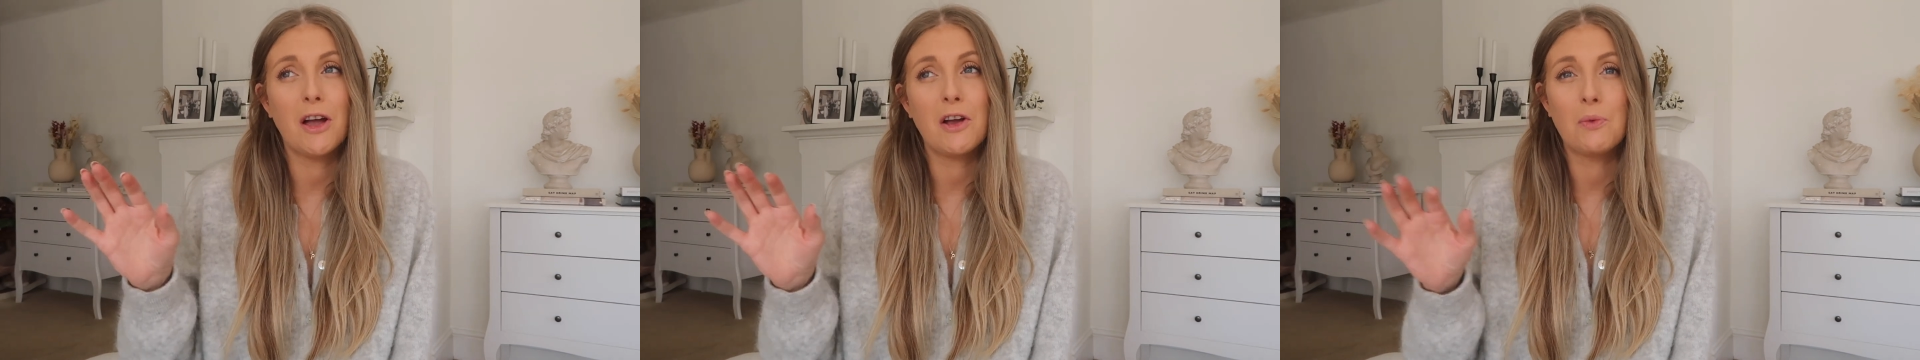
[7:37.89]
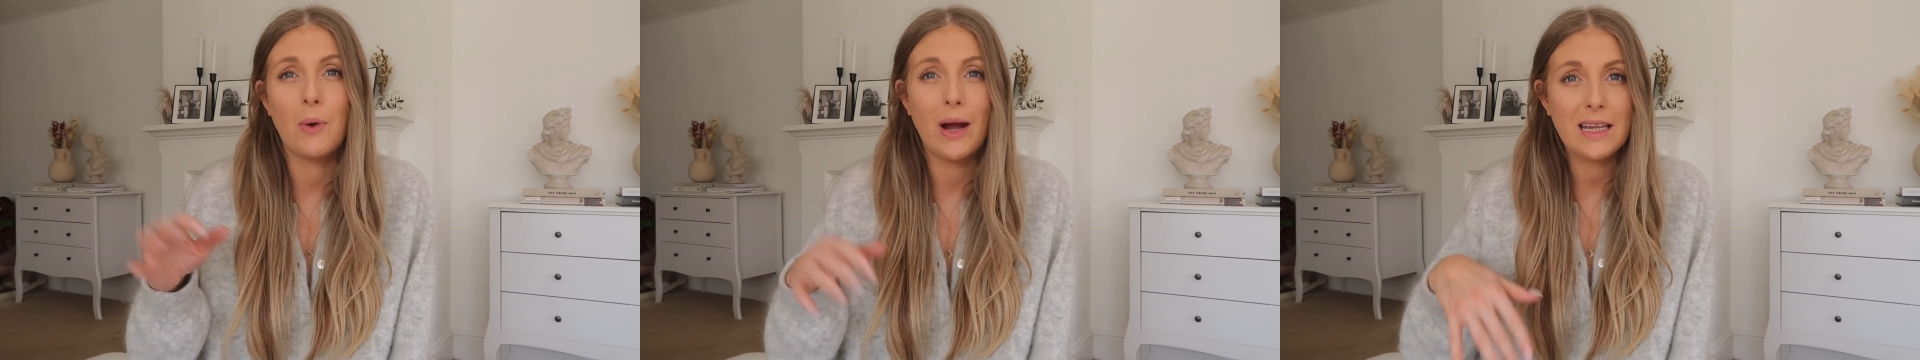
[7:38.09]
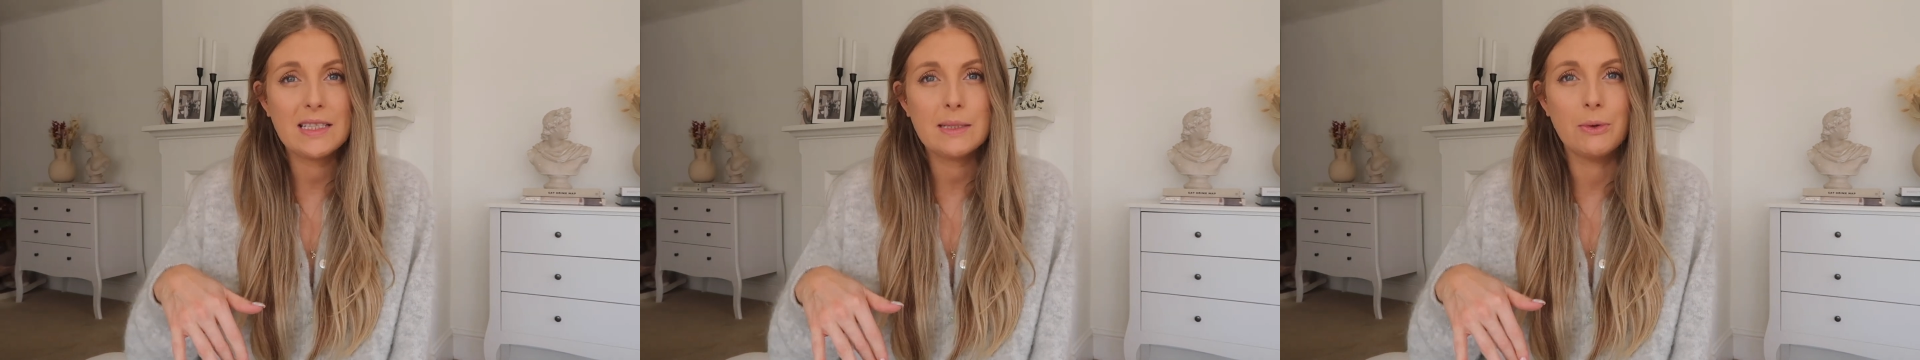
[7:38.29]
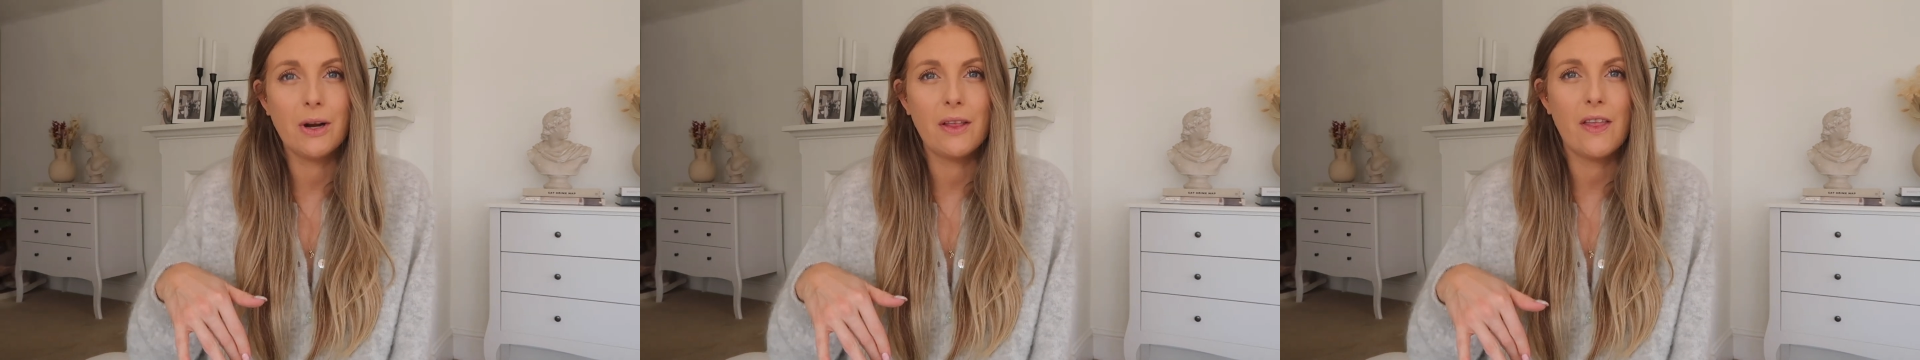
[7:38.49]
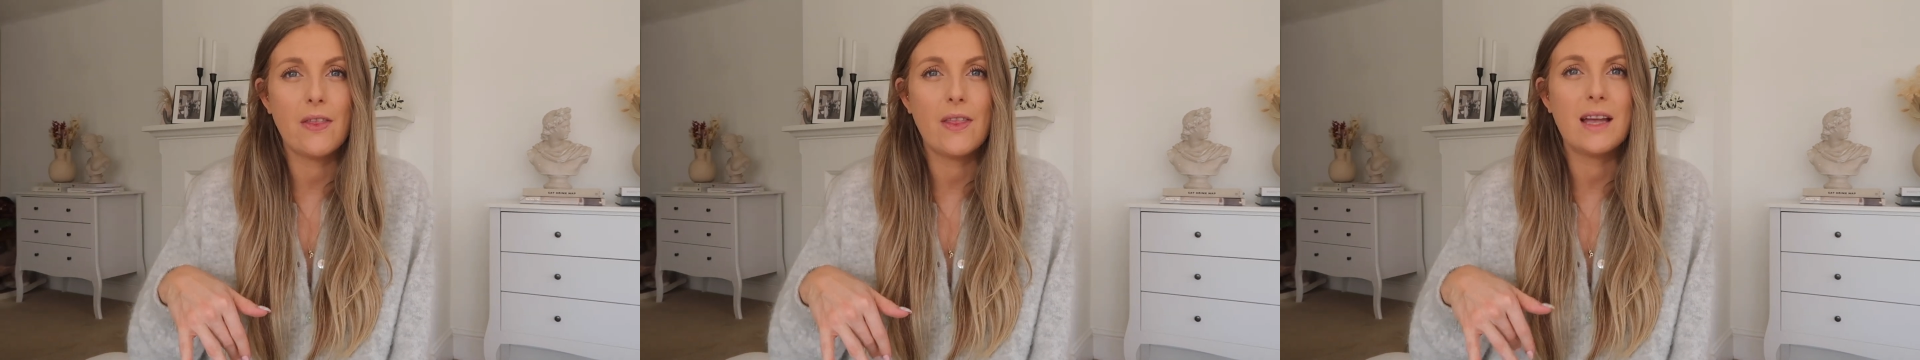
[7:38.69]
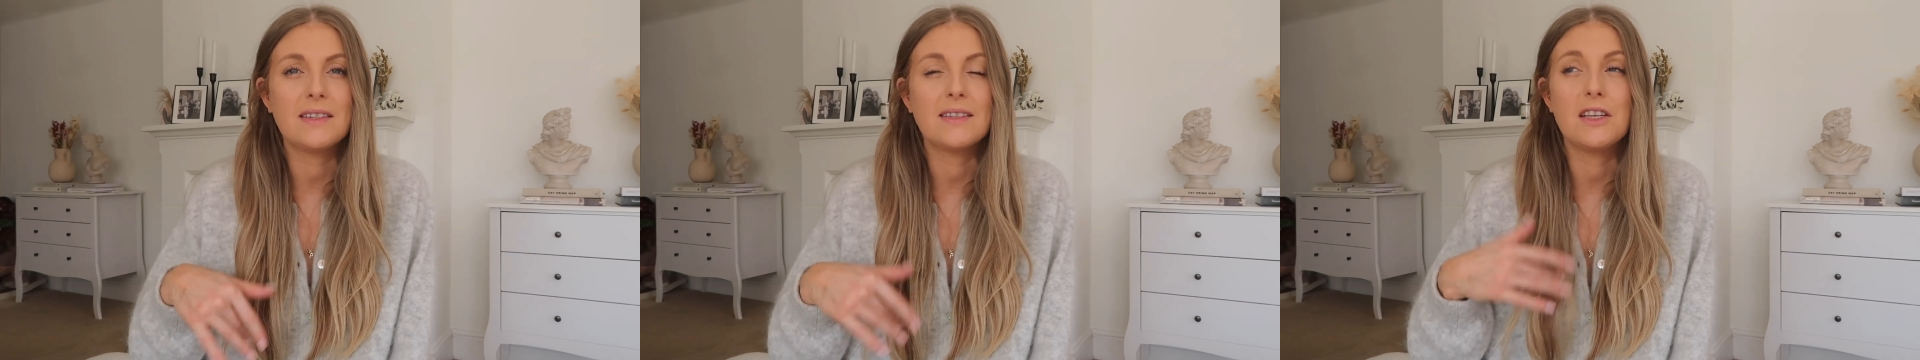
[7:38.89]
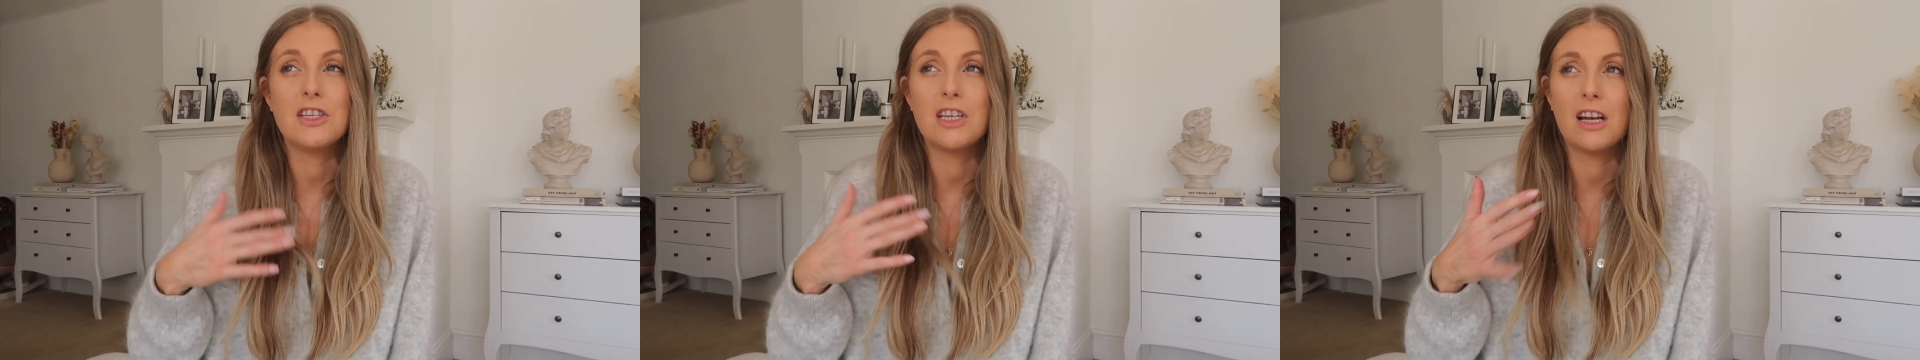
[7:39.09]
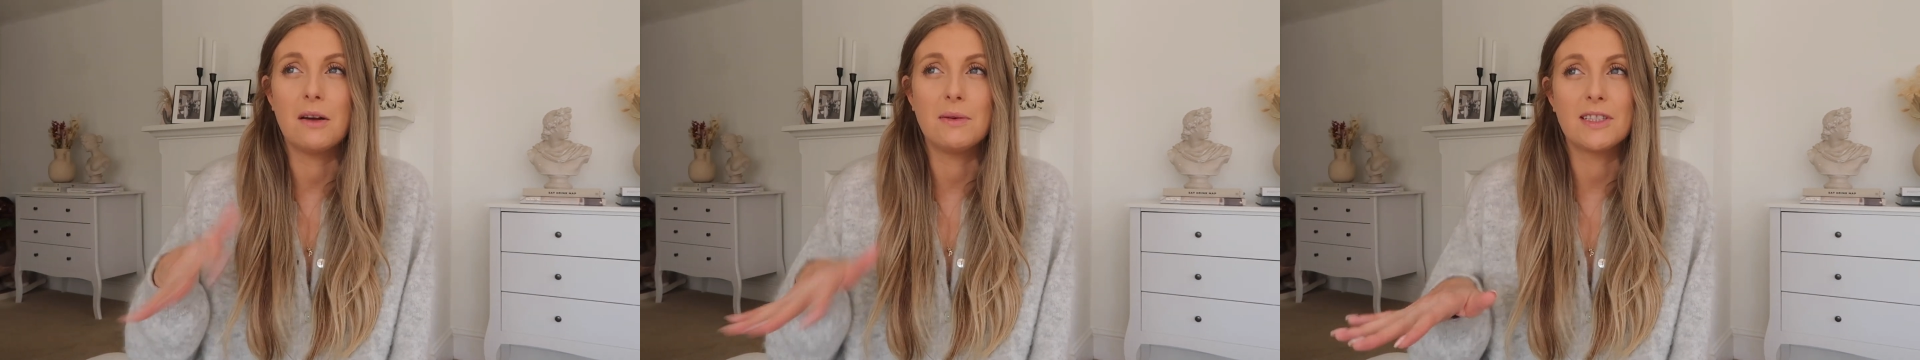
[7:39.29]
like way smaller than this
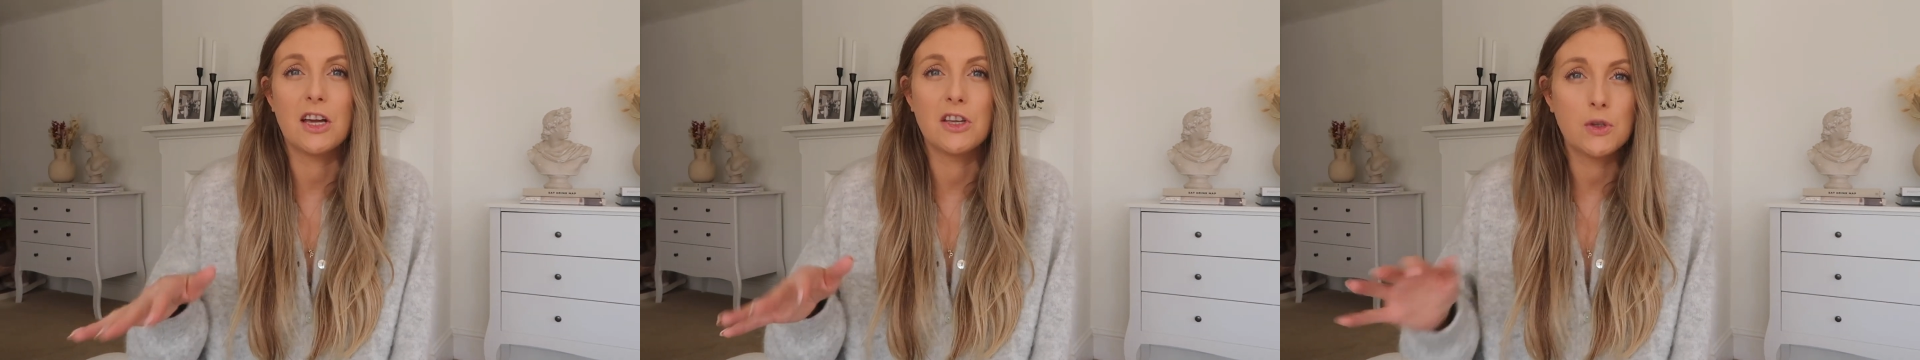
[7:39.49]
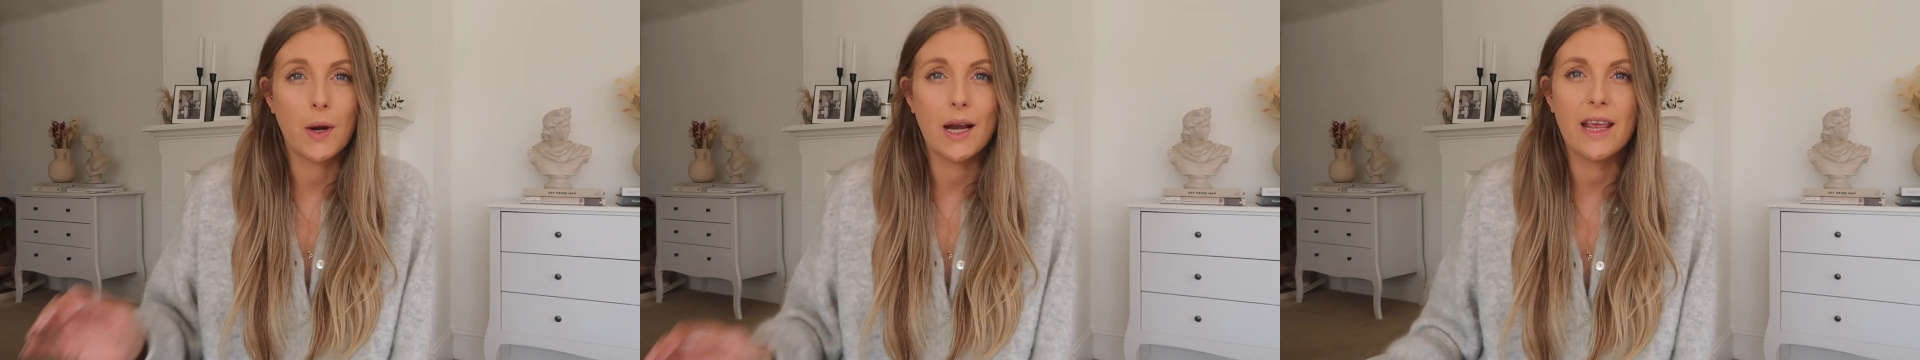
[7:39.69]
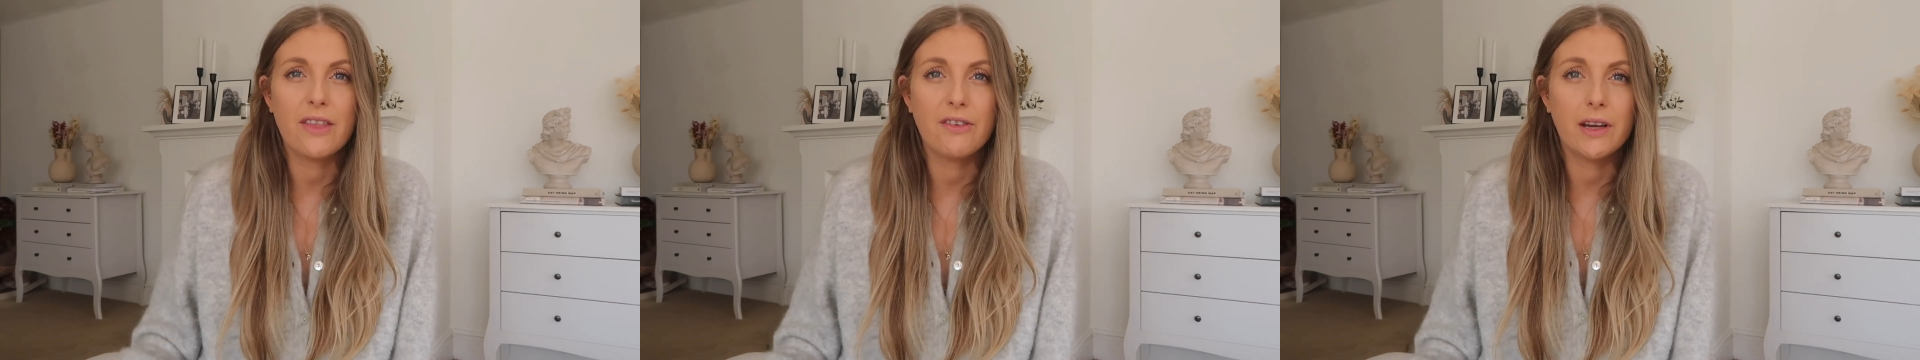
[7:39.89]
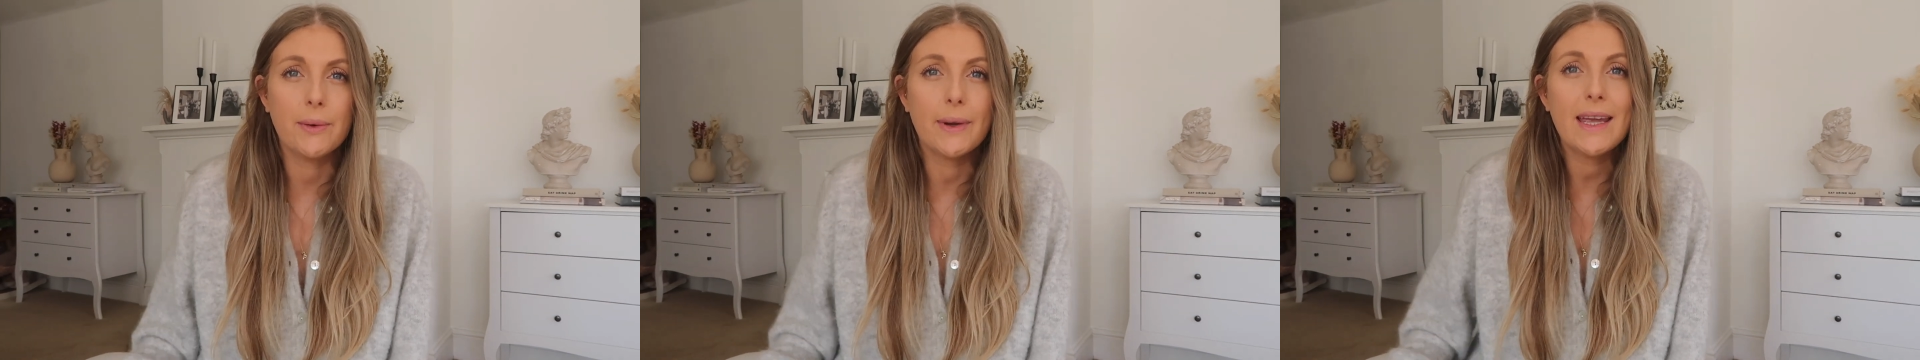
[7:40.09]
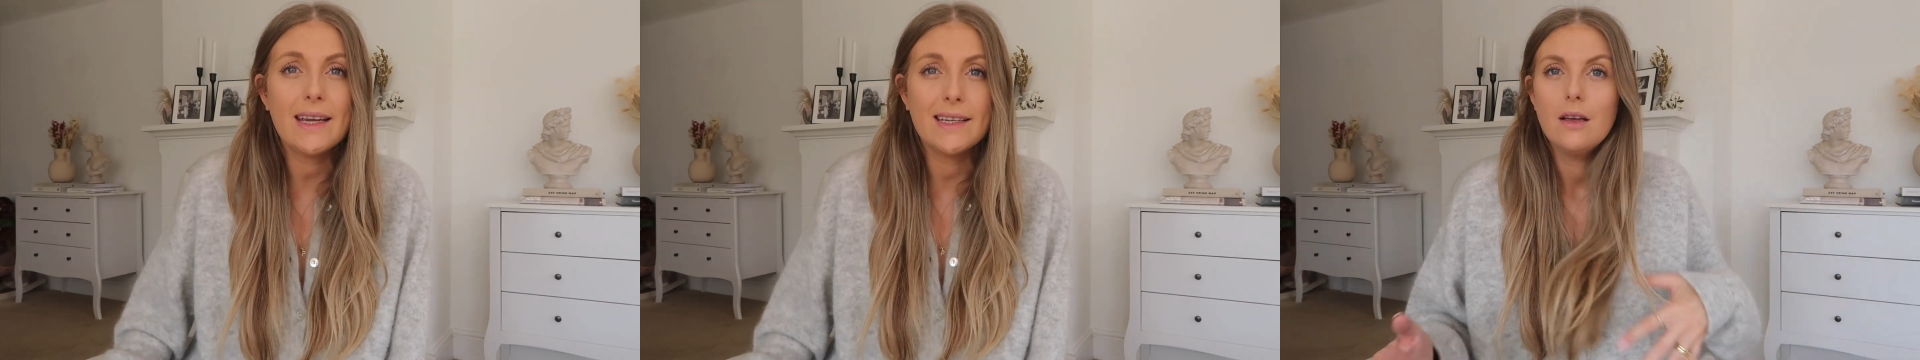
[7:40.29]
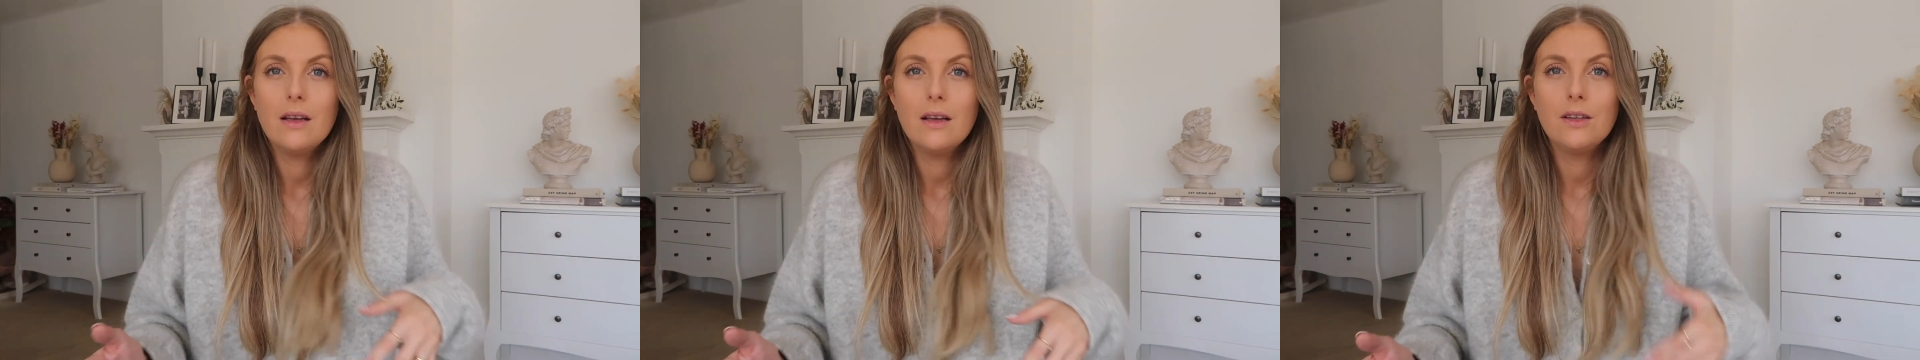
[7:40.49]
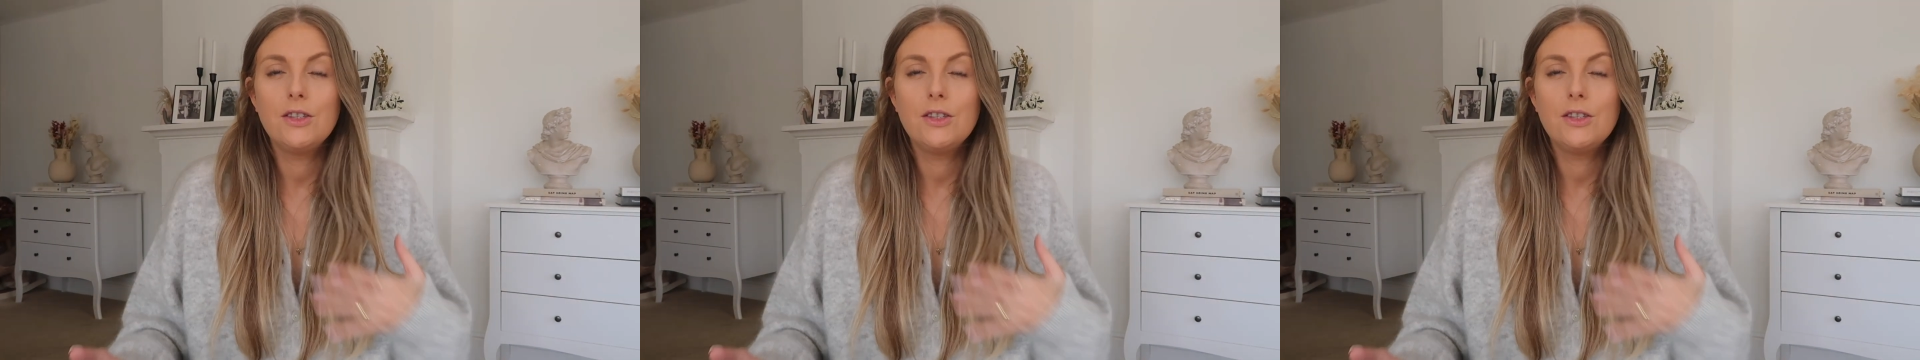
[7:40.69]
until I was like 23 weeks.